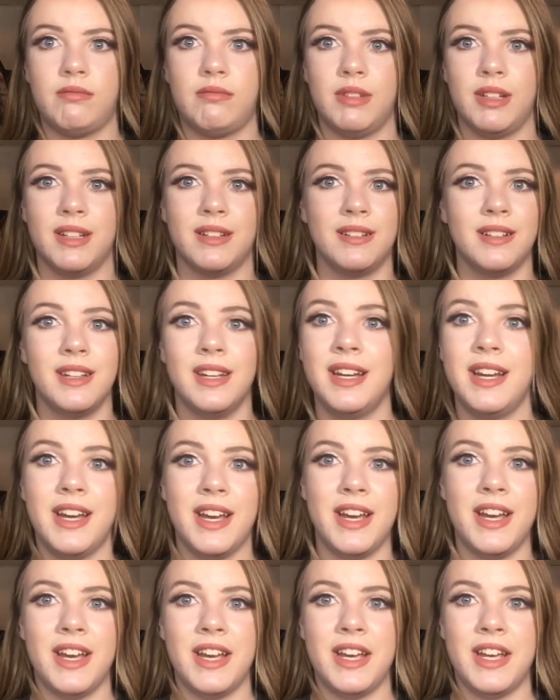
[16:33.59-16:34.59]

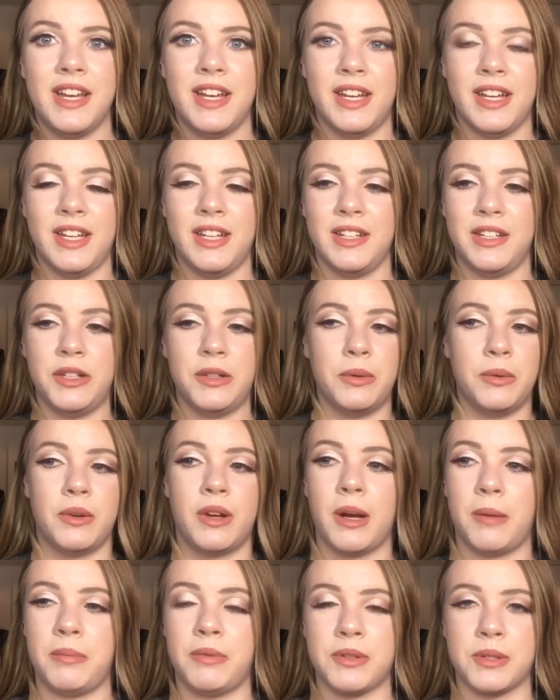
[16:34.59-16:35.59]
you do a
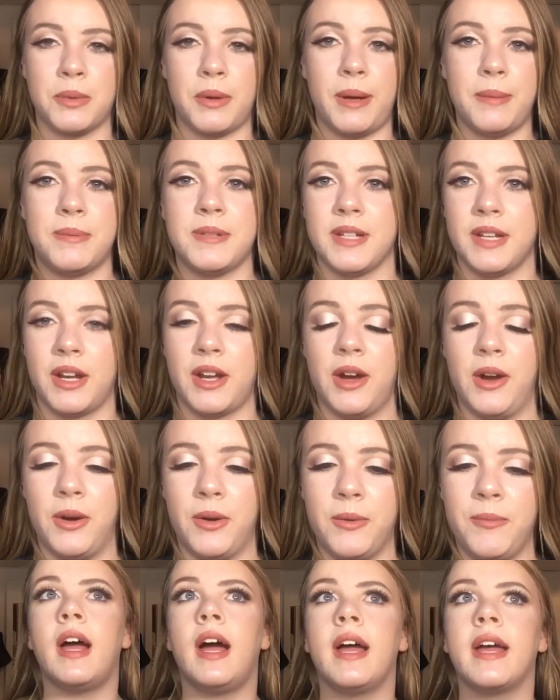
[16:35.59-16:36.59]
couple swipes and
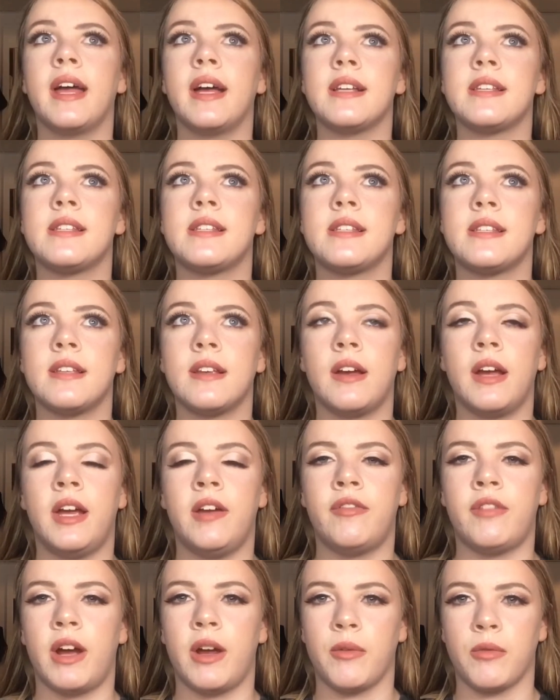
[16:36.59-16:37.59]
go. I guess
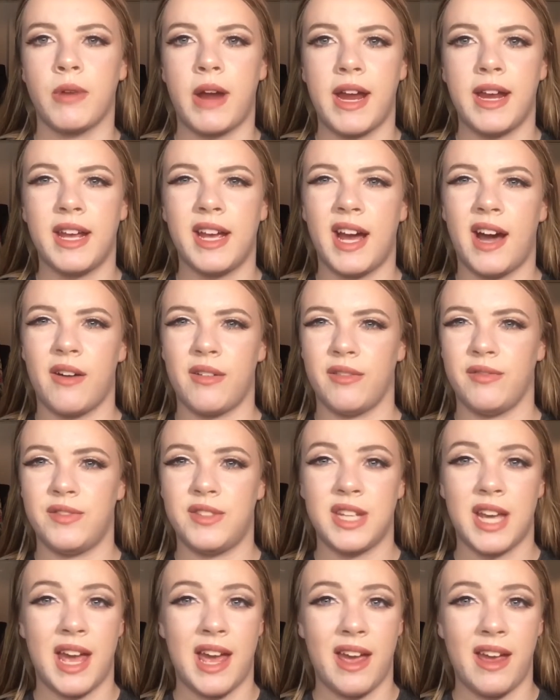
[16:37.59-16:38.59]
if I rate it out of
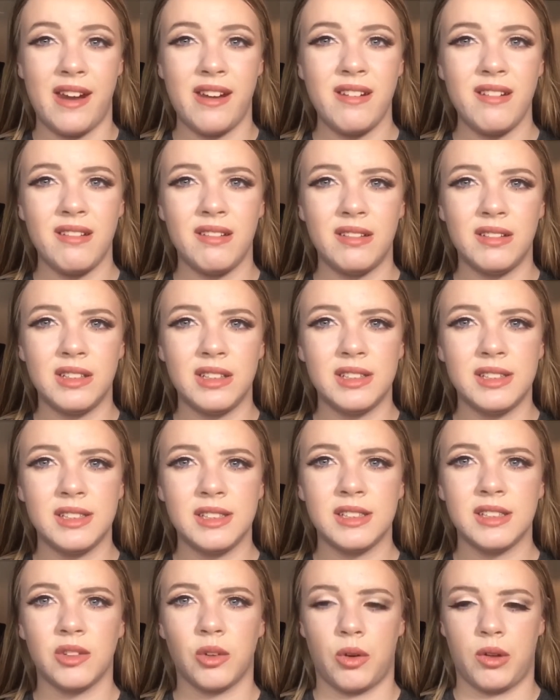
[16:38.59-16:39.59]
10
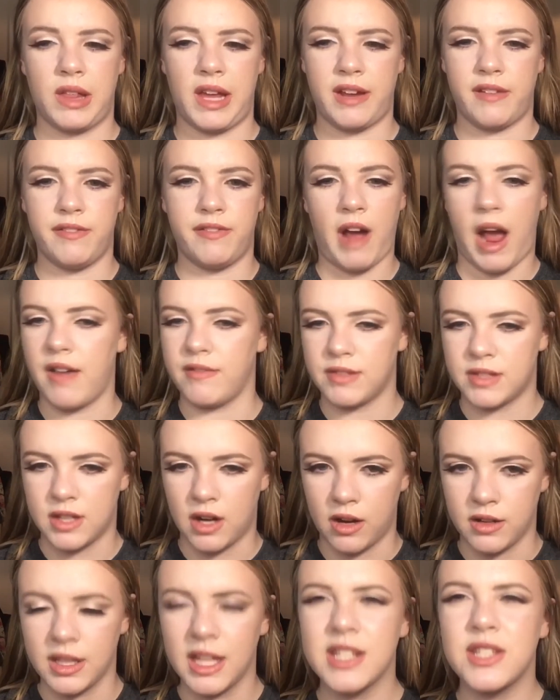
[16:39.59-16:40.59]
or like 5
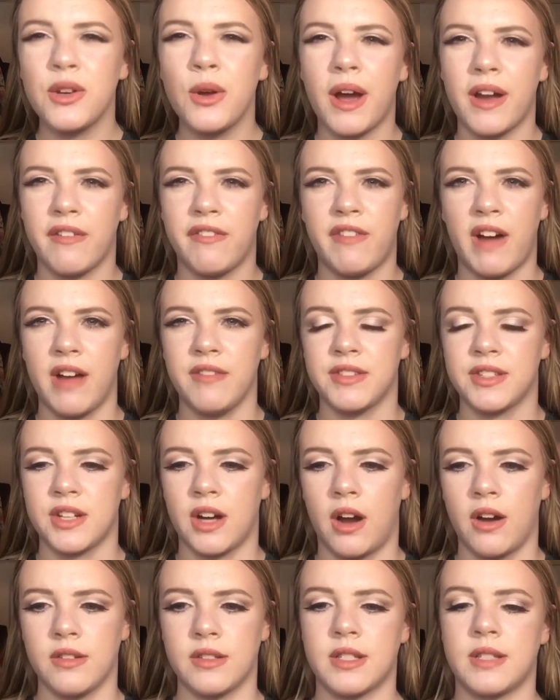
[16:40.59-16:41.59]
stars, let's do out of 5
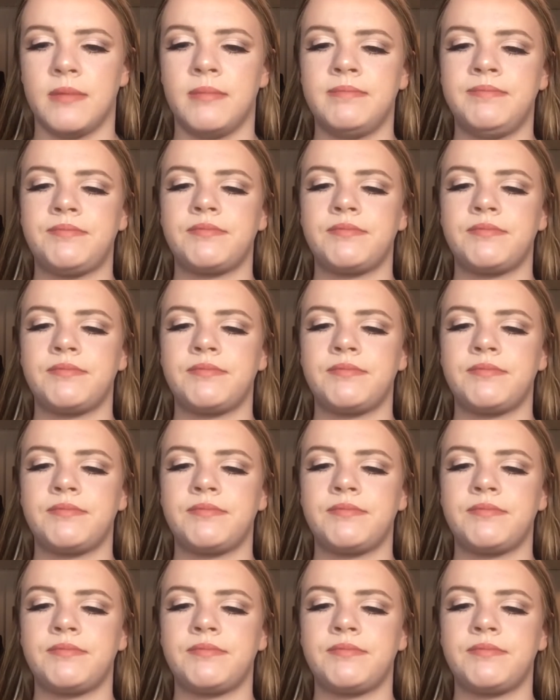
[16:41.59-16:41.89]
stars.